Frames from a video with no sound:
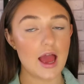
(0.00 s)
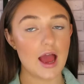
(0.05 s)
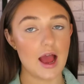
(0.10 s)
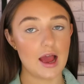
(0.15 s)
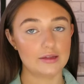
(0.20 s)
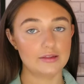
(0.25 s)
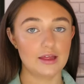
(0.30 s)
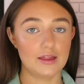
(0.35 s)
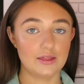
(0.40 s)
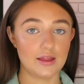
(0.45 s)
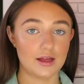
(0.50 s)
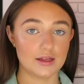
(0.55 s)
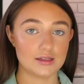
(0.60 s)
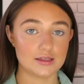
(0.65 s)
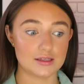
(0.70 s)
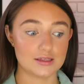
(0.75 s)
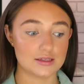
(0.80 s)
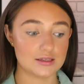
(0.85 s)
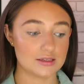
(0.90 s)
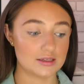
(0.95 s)
and then
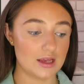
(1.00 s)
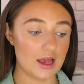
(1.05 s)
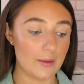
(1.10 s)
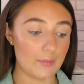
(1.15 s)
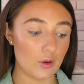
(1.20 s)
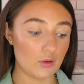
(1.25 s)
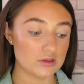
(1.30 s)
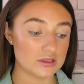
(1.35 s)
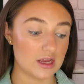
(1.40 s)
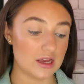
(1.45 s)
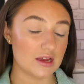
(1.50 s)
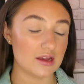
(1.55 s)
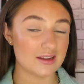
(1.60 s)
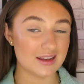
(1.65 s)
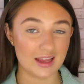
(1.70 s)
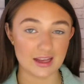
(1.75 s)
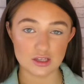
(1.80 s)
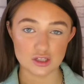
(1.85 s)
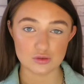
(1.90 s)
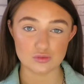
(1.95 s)
that's about it, and
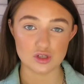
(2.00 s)
like some